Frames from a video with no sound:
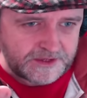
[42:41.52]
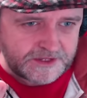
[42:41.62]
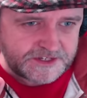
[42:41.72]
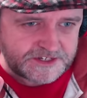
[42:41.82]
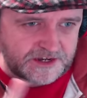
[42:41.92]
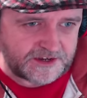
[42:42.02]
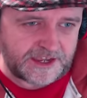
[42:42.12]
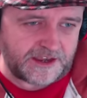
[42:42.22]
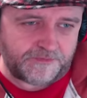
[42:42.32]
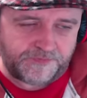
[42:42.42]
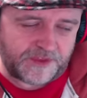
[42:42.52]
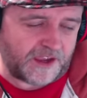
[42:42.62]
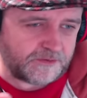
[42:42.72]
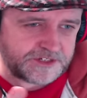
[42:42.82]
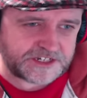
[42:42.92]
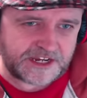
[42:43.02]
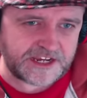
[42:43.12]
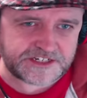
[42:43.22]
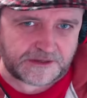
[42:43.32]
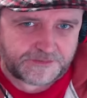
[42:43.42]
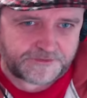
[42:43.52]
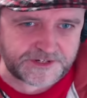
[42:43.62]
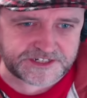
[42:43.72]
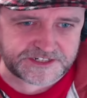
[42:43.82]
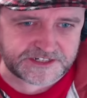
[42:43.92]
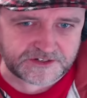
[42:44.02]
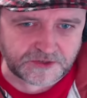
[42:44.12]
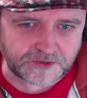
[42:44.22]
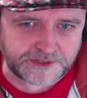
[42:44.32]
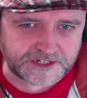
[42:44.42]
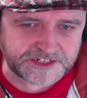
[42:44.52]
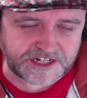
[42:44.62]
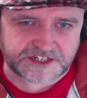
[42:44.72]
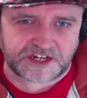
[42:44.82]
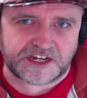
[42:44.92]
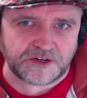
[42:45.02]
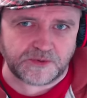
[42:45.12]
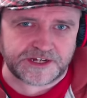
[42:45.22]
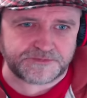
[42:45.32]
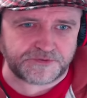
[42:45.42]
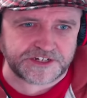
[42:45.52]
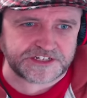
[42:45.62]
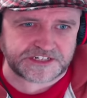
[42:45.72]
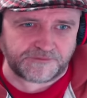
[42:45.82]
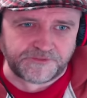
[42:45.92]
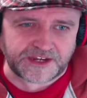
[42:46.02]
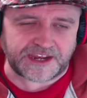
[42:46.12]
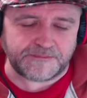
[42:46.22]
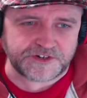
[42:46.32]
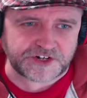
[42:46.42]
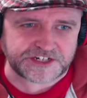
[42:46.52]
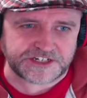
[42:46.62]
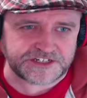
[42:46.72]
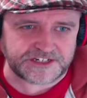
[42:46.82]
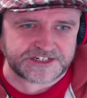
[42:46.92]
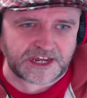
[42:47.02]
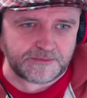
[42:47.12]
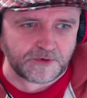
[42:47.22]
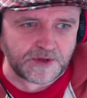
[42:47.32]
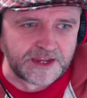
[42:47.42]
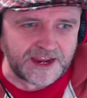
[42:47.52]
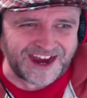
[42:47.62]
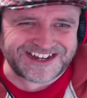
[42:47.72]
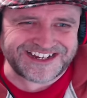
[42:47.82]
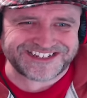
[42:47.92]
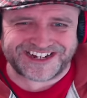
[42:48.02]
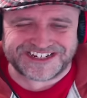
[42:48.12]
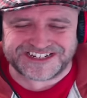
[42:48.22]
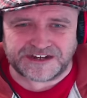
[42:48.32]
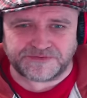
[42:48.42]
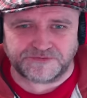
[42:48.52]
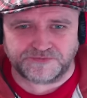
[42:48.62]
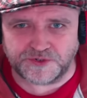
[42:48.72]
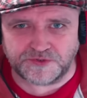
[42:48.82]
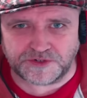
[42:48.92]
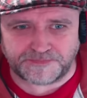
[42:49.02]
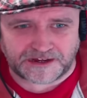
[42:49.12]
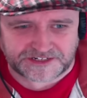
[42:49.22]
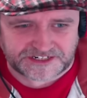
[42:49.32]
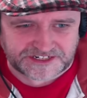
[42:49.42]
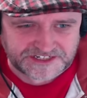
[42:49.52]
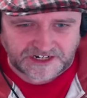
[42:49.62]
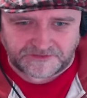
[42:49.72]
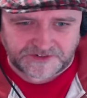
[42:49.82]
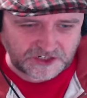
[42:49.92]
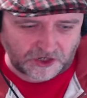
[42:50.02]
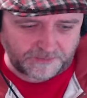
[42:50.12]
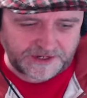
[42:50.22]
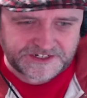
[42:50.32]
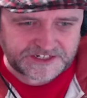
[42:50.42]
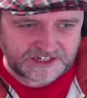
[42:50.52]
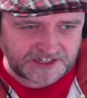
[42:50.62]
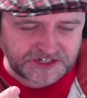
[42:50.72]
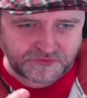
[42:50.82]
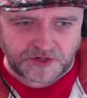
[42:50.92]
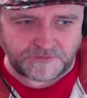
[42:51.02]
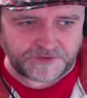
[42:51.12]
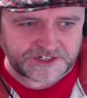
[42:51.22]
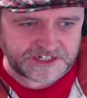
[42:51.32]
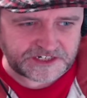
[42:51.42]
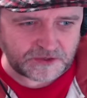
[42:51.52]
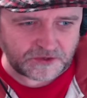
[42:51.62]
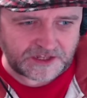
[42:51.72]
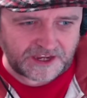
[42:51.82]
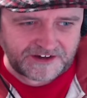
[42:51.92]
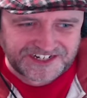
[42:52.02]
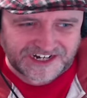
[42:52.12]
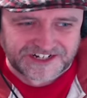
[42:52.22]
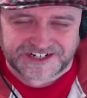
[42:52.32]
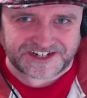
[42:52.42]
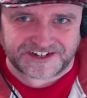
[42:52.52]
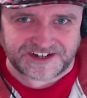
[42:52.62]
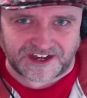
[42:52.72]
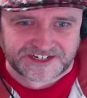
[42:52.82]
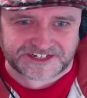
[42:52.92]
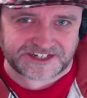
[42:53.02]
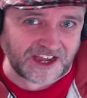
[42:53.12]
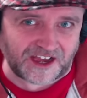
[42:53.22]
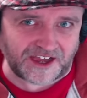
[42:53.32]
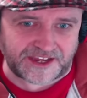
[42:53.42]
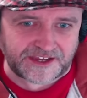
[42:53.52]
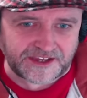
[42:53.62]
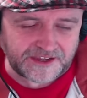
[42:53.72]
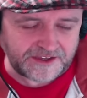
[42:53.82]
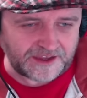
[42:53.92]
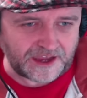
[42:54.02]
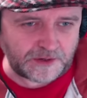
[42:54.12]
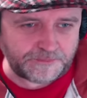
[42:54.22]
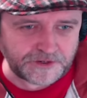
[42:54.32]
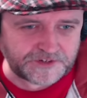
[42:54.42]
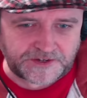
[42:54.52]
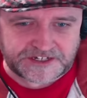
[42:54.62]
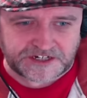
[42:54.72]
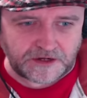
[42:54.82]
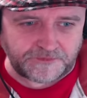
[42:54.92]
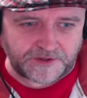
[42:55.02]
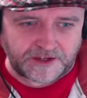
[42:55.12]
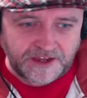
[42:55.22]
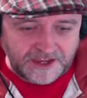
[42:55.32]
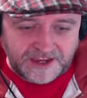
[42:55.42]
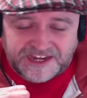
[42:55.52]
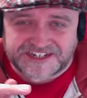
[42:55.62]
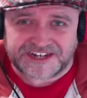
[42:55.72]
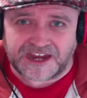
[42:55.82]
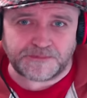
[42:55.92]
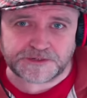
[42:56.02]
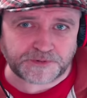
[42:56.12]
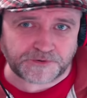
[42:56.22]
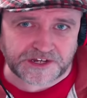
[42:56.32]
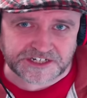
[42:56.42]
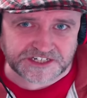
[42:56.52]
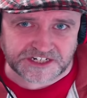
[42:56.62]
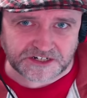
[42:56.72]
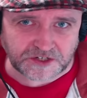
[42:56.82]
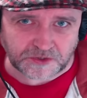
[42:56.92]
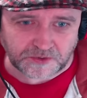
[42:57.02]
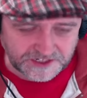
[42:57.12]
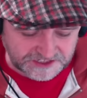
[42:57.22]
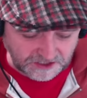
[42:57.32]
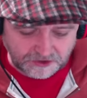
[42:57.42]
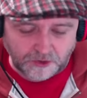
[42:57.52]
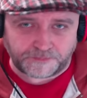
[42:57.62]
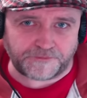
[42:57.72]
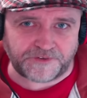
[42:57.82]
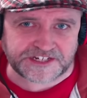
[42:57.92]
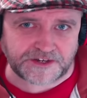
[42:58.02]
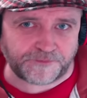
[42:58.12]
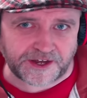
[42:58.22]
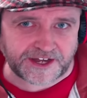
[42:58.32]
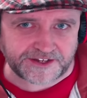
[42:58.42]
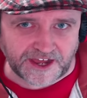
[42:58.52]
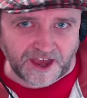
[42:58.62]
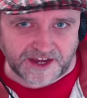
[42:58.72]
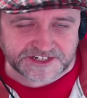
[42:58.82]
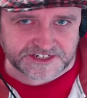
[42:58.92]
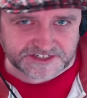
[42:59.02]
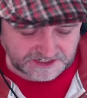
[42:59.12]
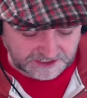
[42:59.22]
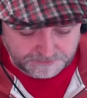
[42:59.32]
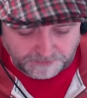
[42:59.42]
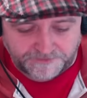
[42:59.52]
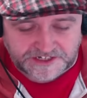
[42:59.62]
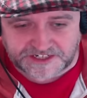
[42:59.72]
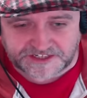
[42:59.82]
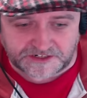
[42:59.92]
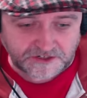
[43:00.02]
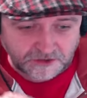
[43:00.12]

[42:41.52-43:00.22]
So, yeah, I would say hit up Professor Cynical because he's, he always brings something interesting to the table and he's, he's never rude about it inside of his comments. There's room for Discord there. He's actually a nice guy. How he puts things over, his name is Professor Cynical. He's not called Professor Frickin' Nice, is he? He's Professor Cynical